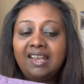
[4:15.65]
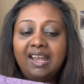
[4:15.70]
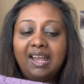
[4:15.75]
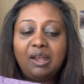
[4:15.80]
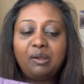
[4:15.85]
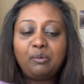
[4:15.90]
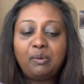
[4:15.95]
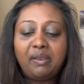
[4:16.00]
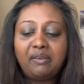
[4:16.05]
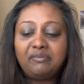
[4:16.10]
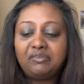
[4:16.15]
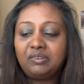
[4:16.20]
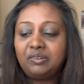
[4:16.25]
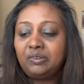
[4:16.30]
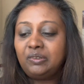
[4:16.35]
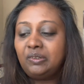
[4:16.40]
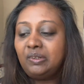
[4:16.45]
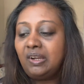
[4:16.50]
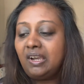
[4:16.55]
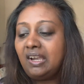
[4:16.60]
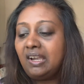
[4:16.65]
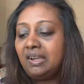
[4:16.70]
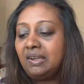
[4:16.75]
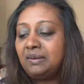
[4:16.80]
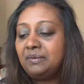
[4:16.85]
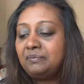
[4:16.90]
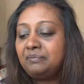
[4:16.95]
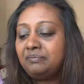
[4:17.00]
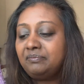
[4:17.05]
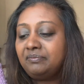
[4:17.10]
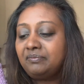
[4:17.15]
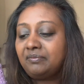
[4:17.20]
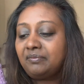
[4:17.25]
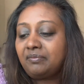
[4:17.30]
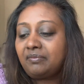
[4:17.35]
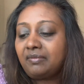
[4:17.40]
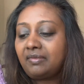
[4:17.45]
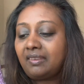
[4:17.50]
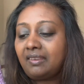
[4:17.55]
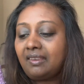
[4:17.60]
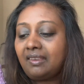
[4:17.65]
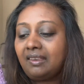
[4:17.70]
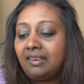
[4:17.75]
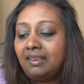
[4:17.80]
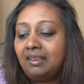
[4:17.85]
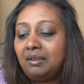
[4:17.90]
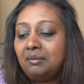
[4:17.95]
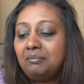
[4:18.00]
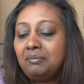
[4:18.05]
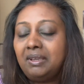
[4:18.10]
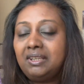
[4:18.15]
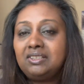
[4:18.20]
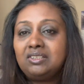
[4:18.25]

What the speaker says: However, my